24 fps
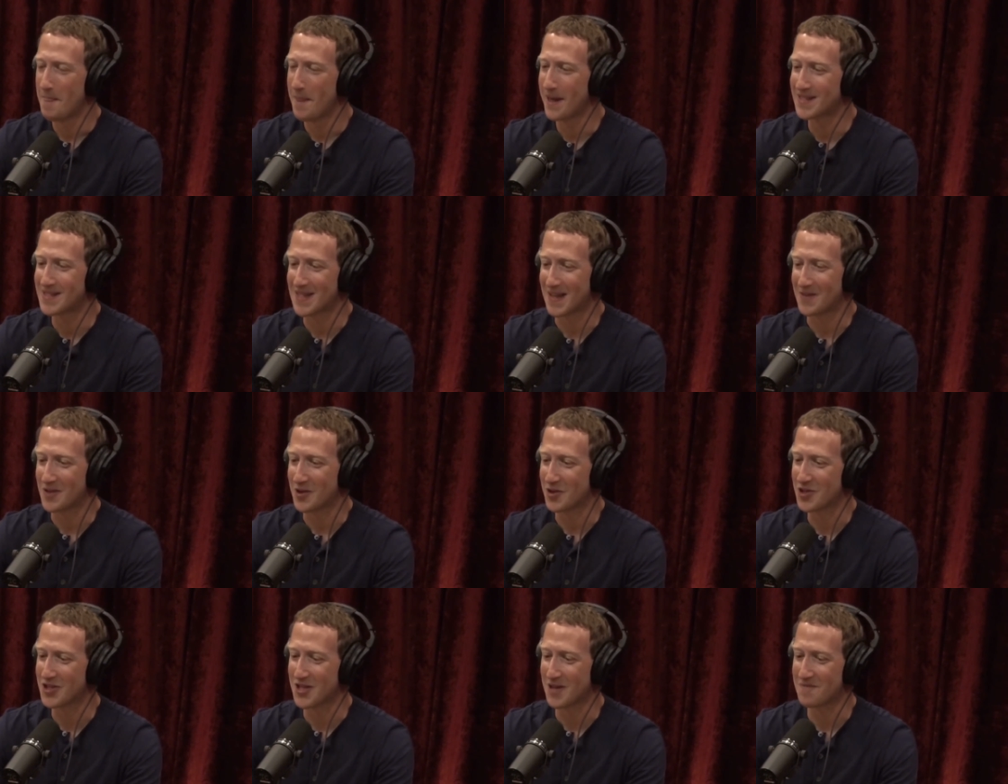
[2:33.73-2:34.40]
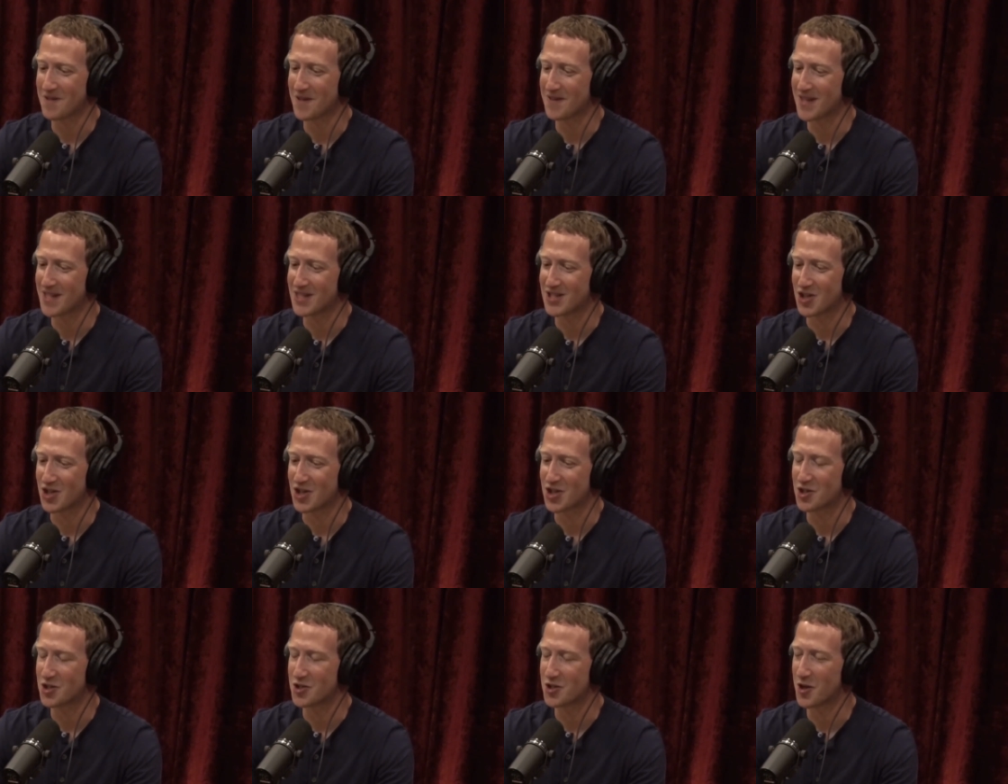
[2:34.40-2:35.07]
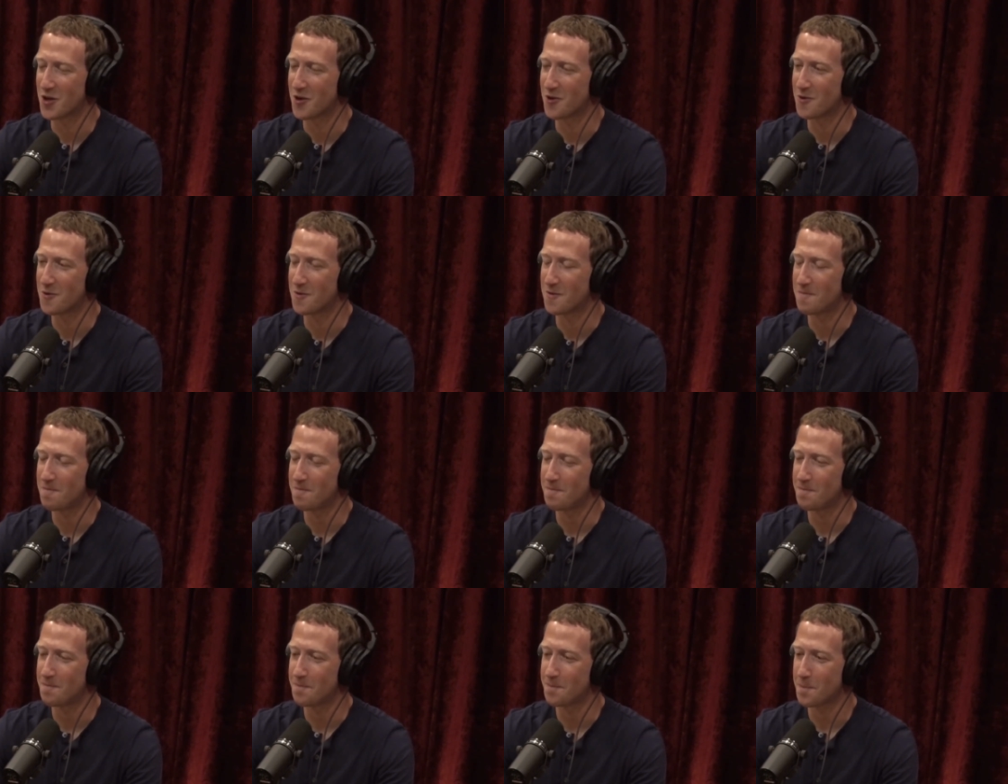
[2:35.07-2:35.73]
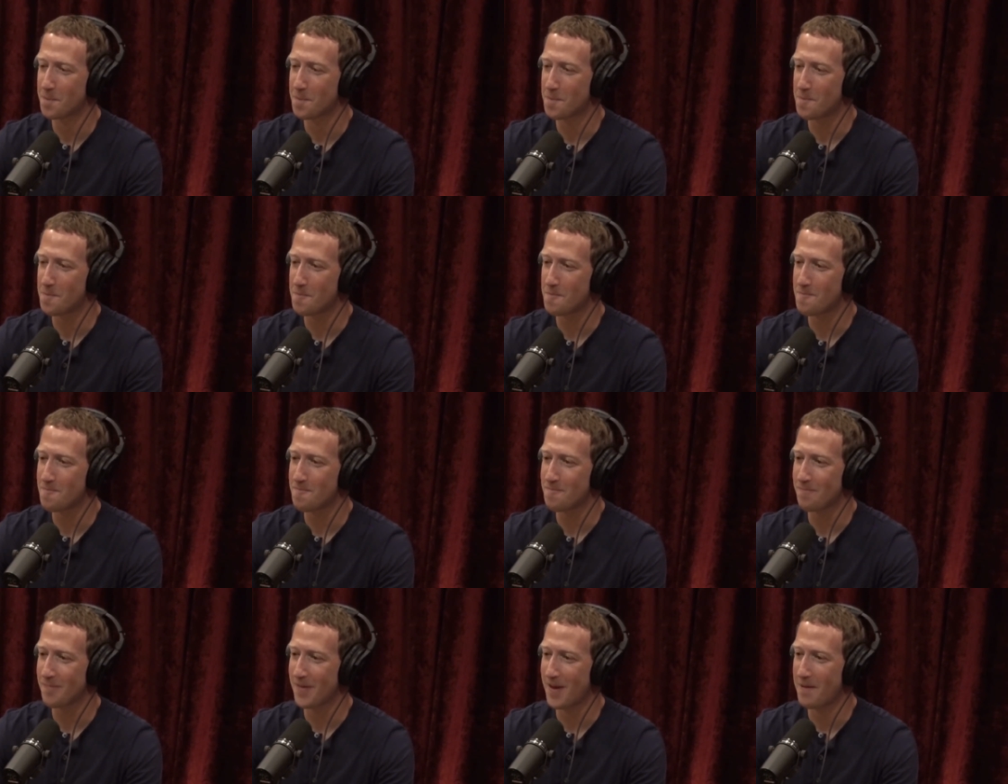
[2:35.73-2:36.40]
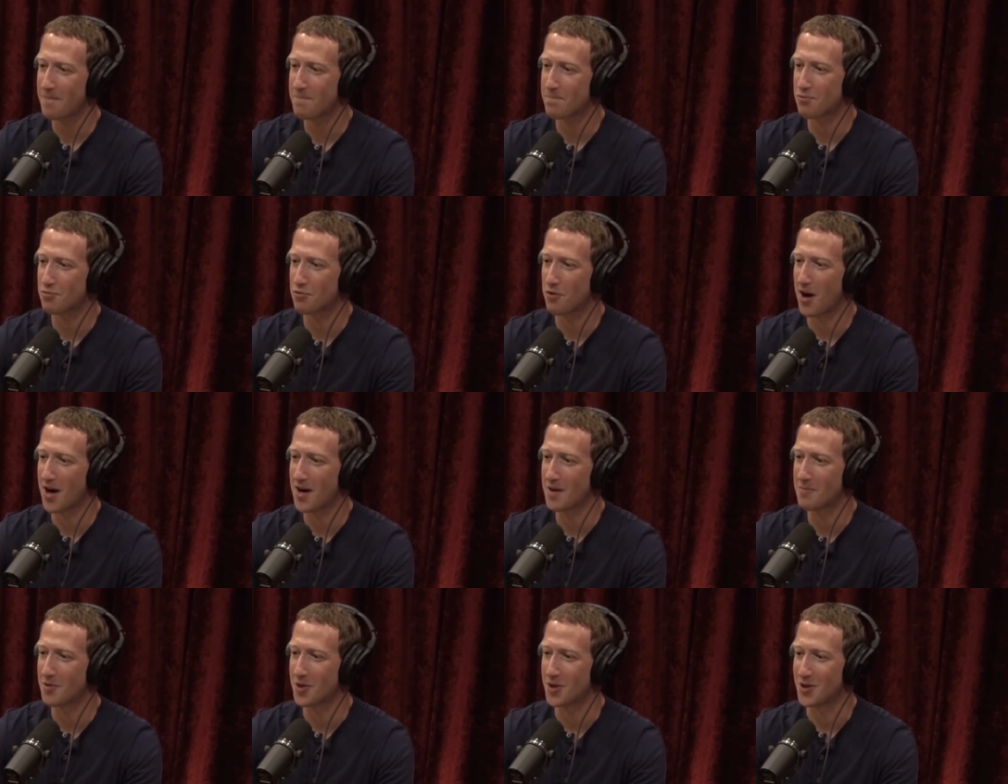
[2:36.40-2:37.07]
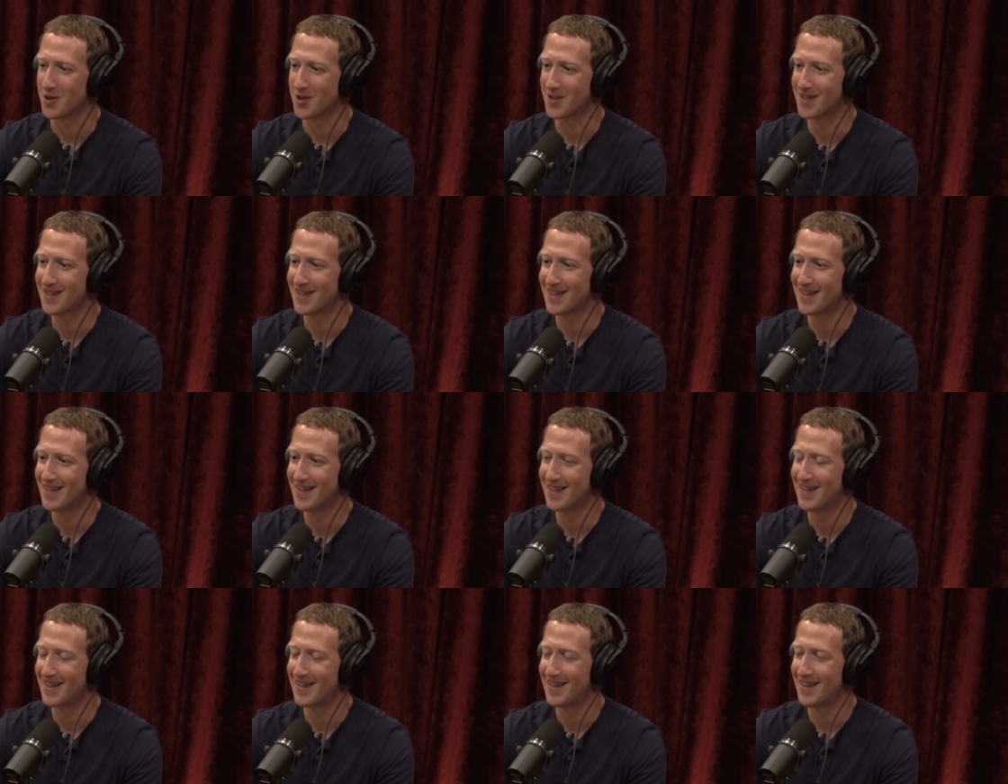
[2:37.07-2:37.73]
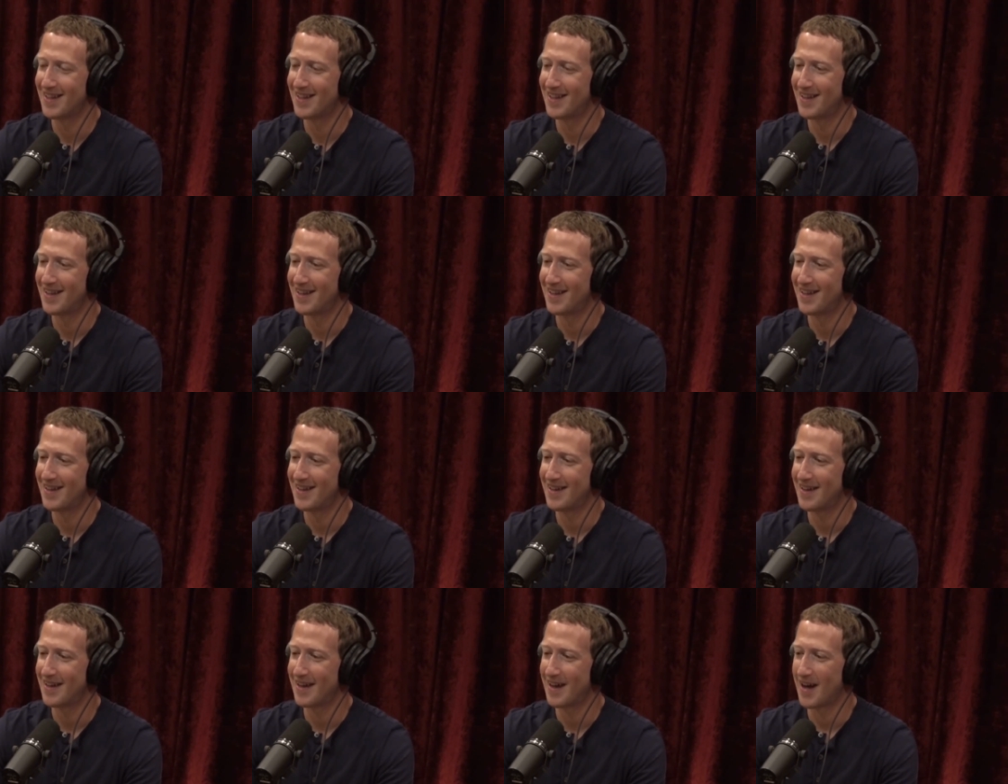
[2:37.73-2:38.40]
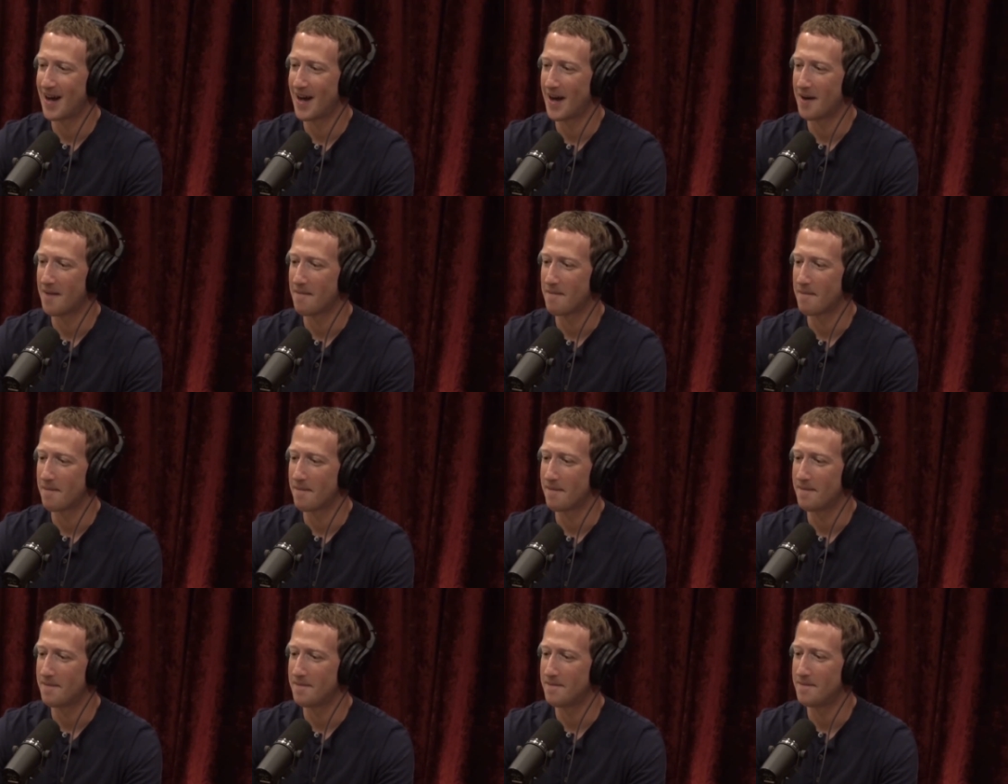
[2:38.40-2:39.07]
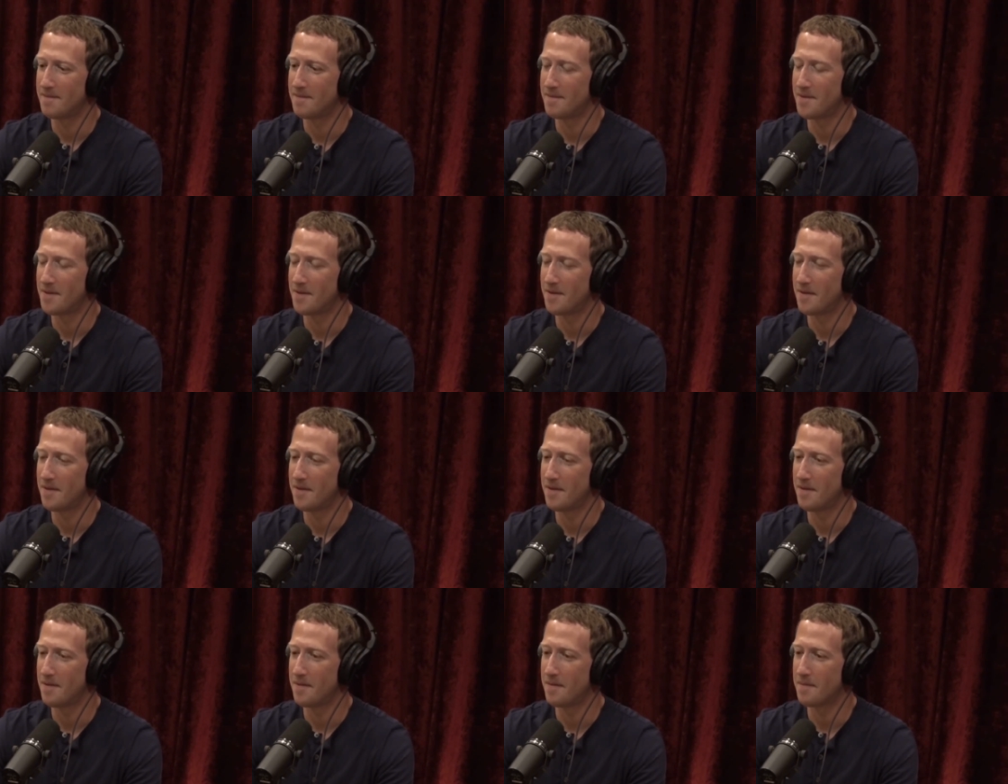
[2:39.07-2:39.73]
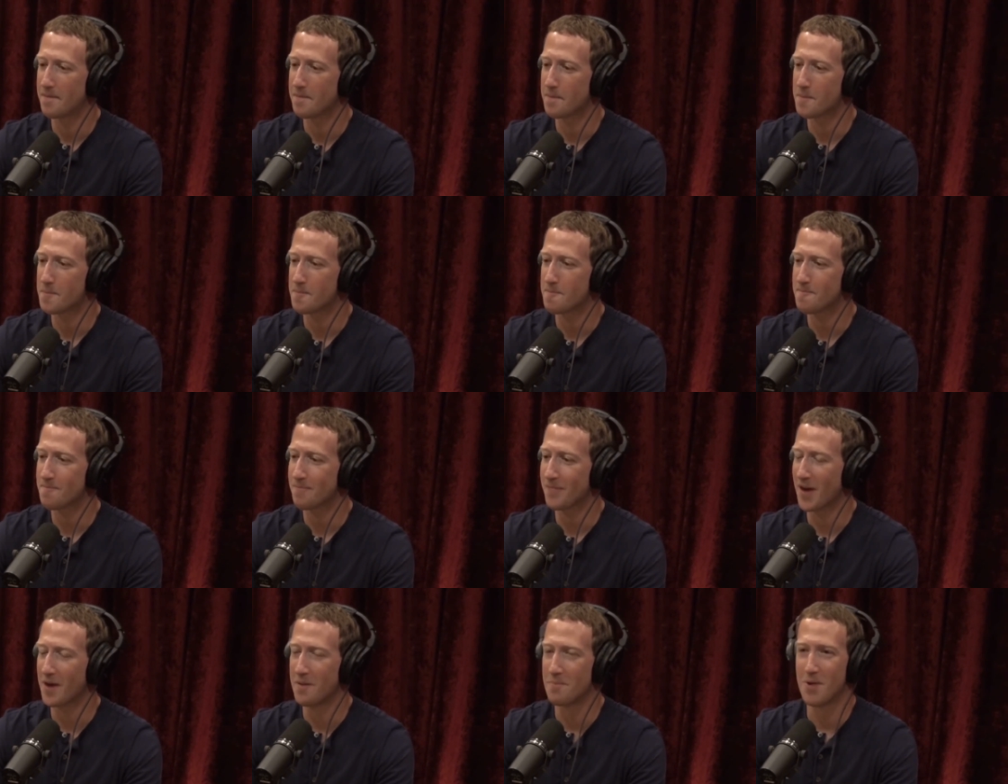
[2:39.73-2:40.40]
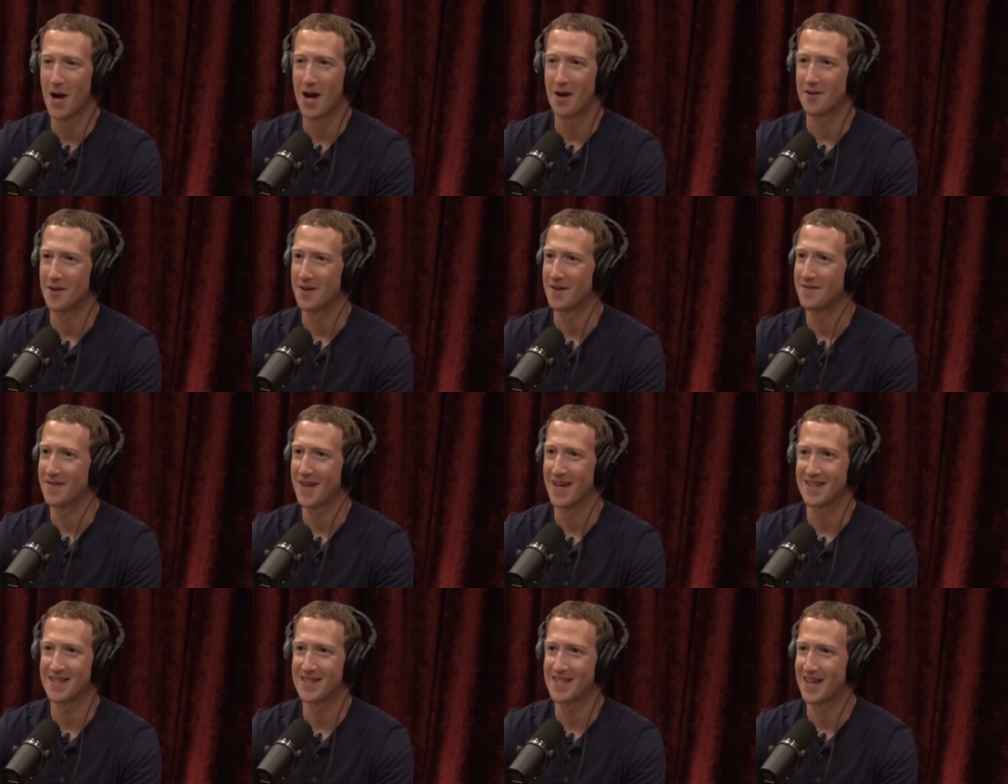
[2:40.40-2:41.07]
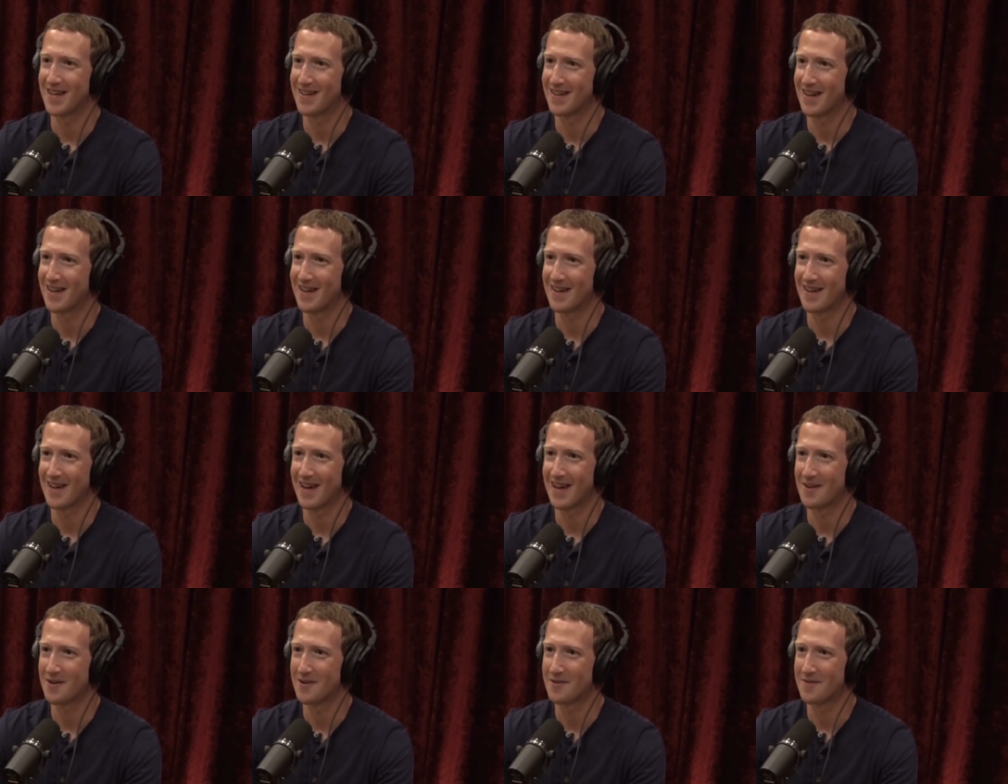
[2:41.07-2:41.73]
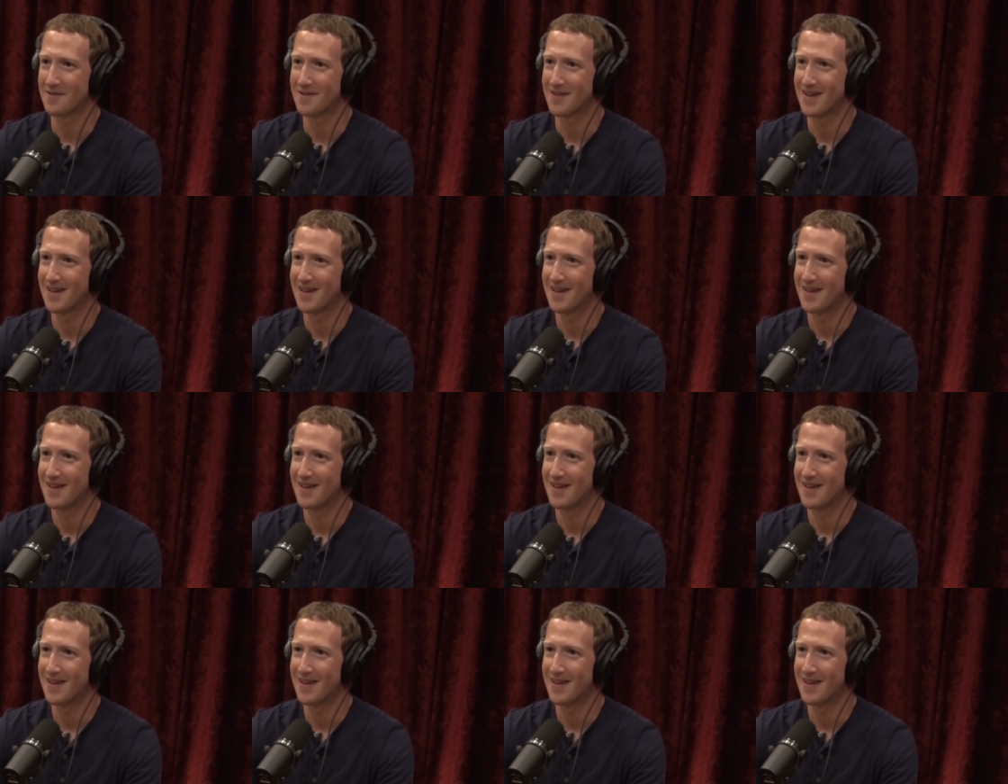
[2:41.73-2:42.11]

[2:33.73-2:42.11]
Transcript: there's something that's just so primal about it. That's I don't